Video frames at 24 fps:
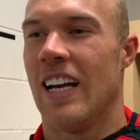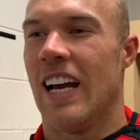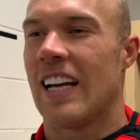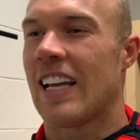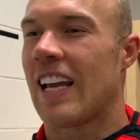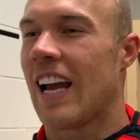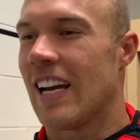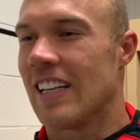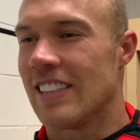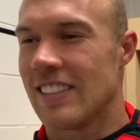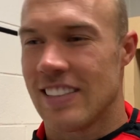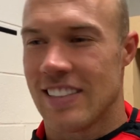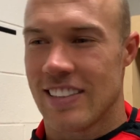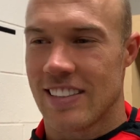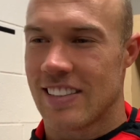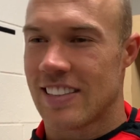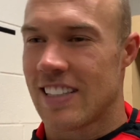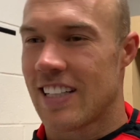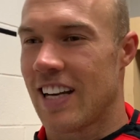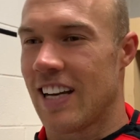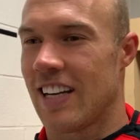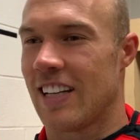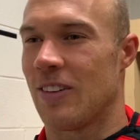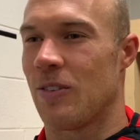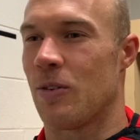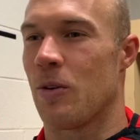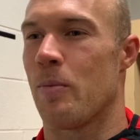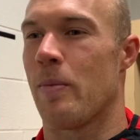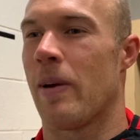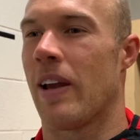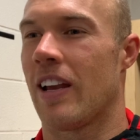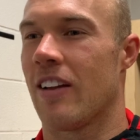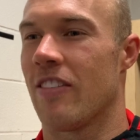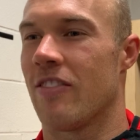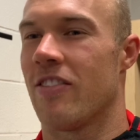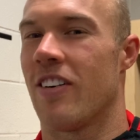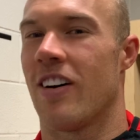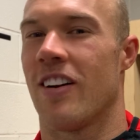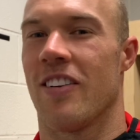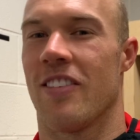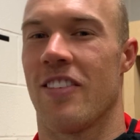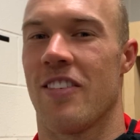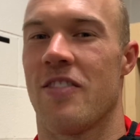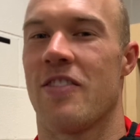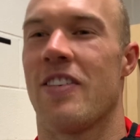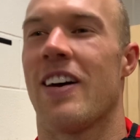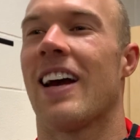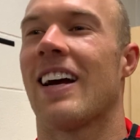guys just kind of were making fun of
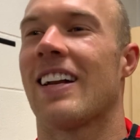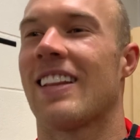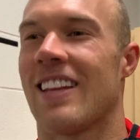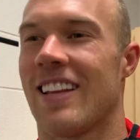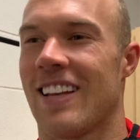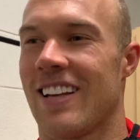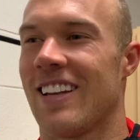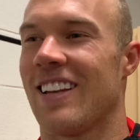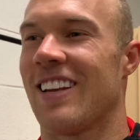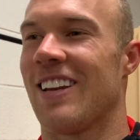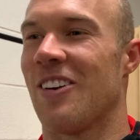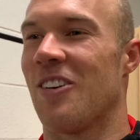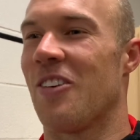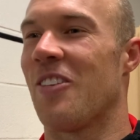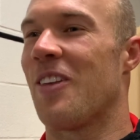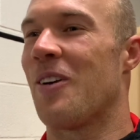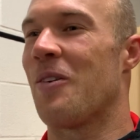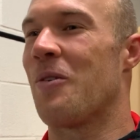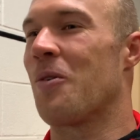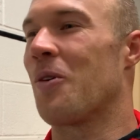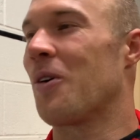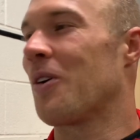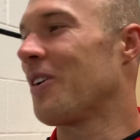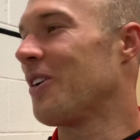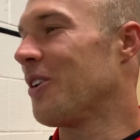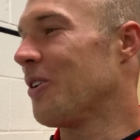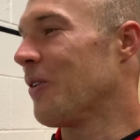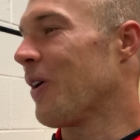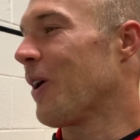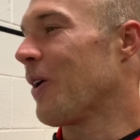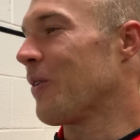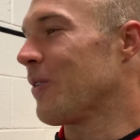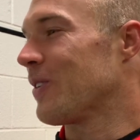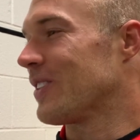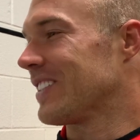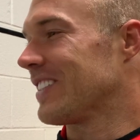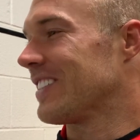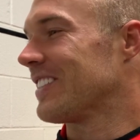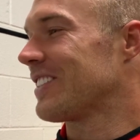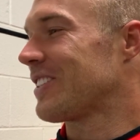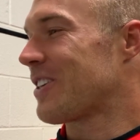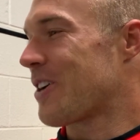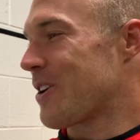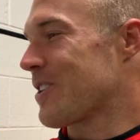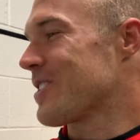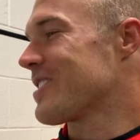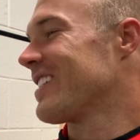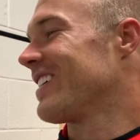the fact that they knew I wasn't
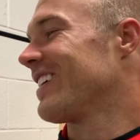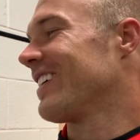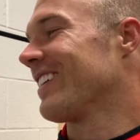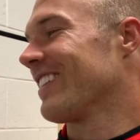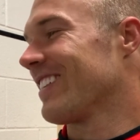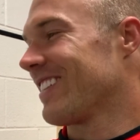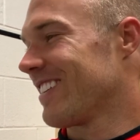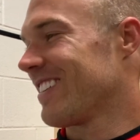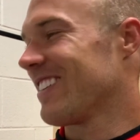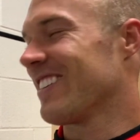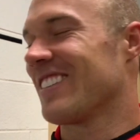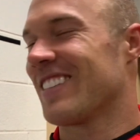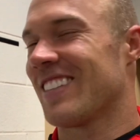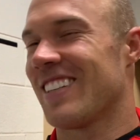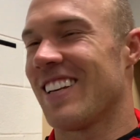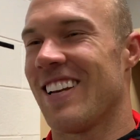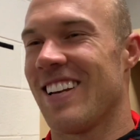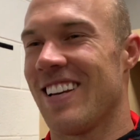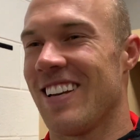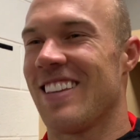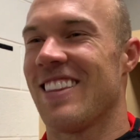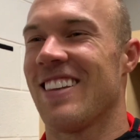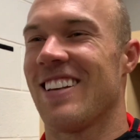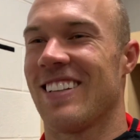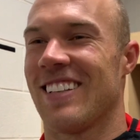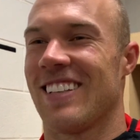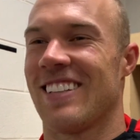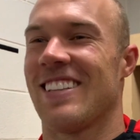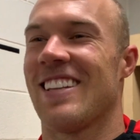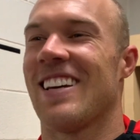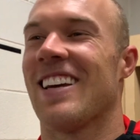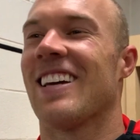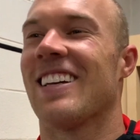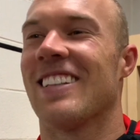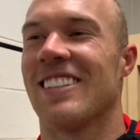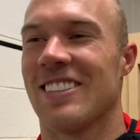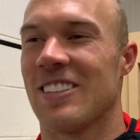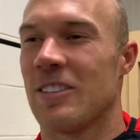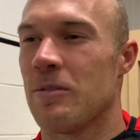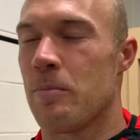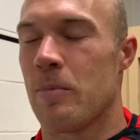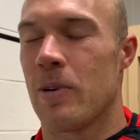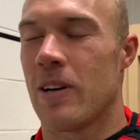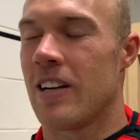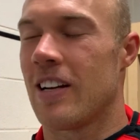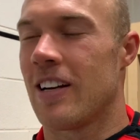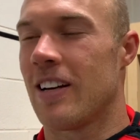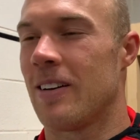cursing or saying anything like that.
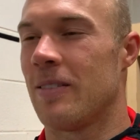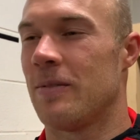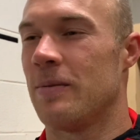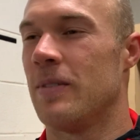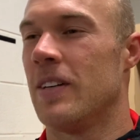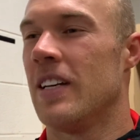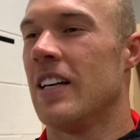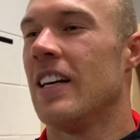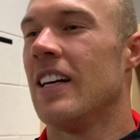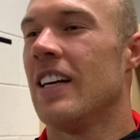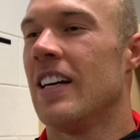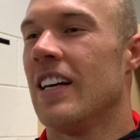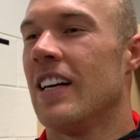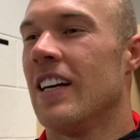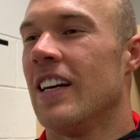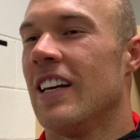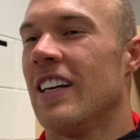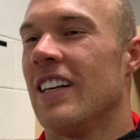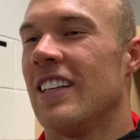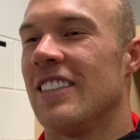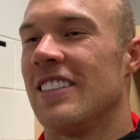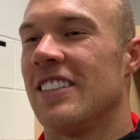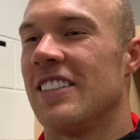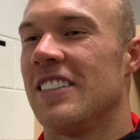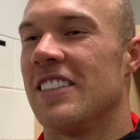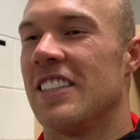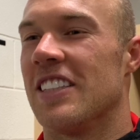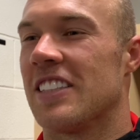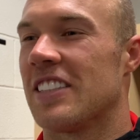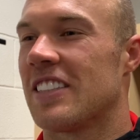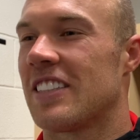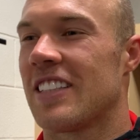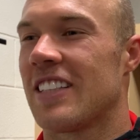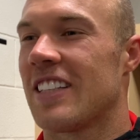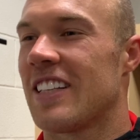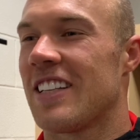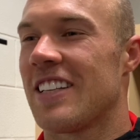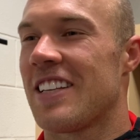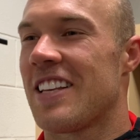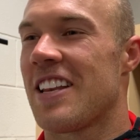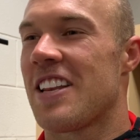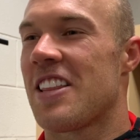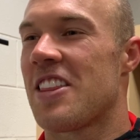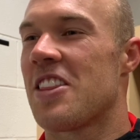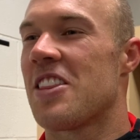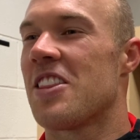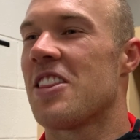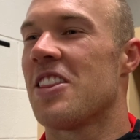But just
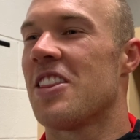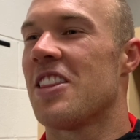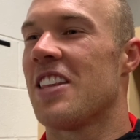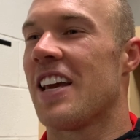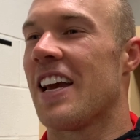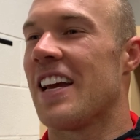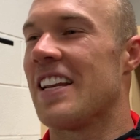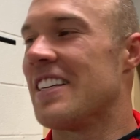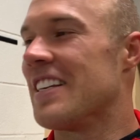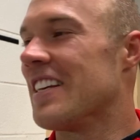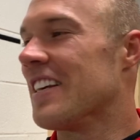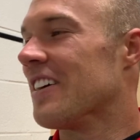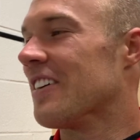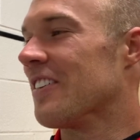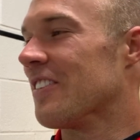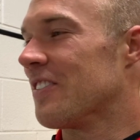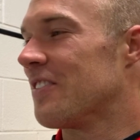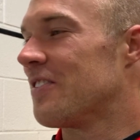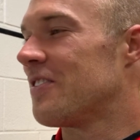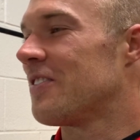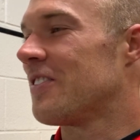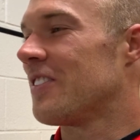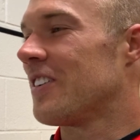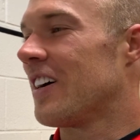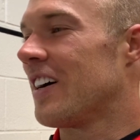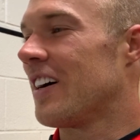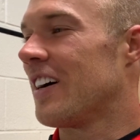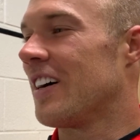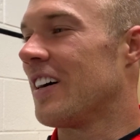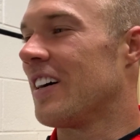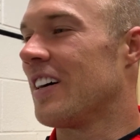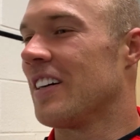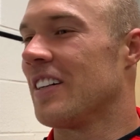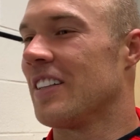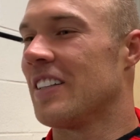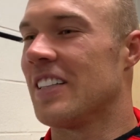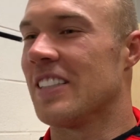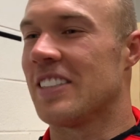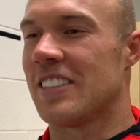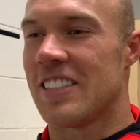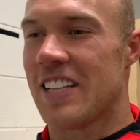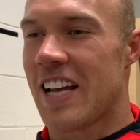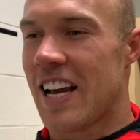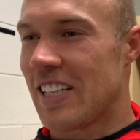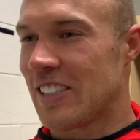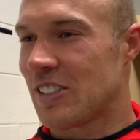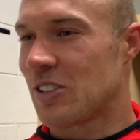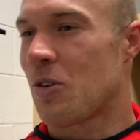the idea of this
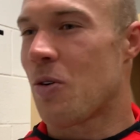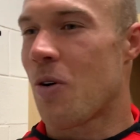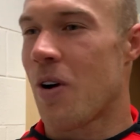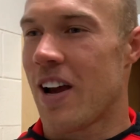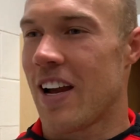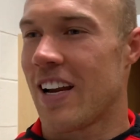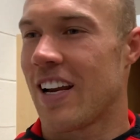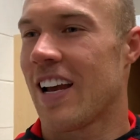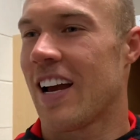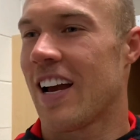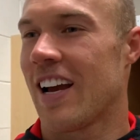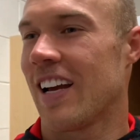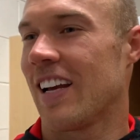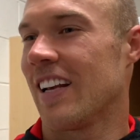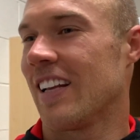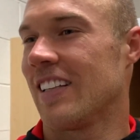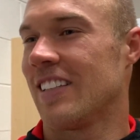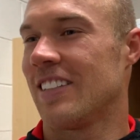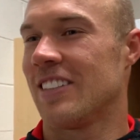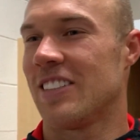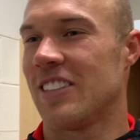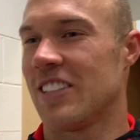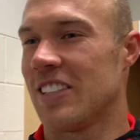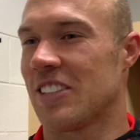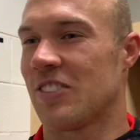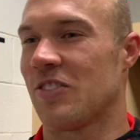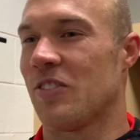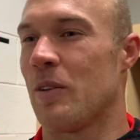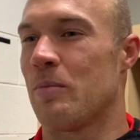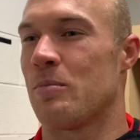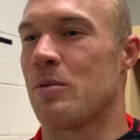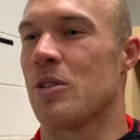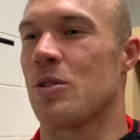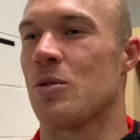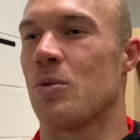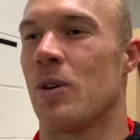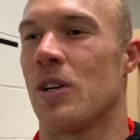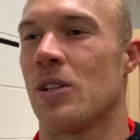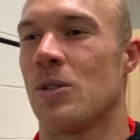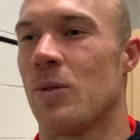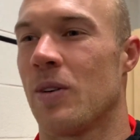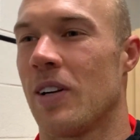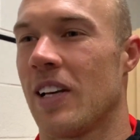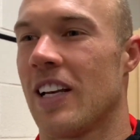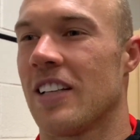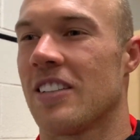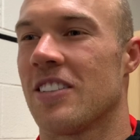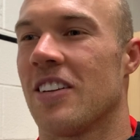nice, quiet guy just flips a switch when
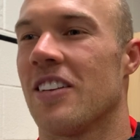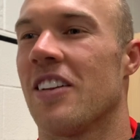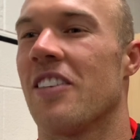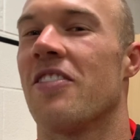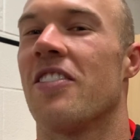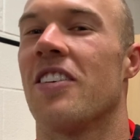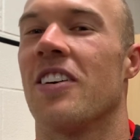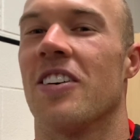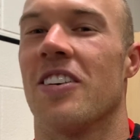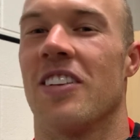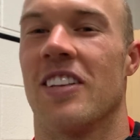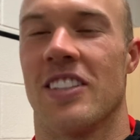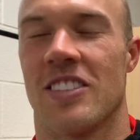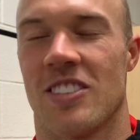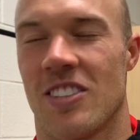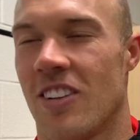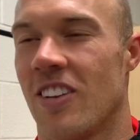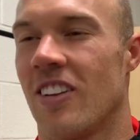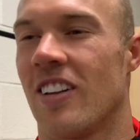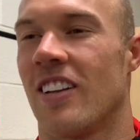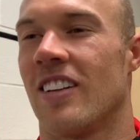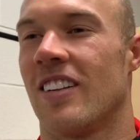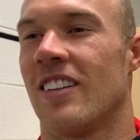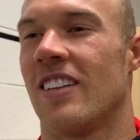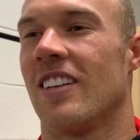he gets on the field, and so that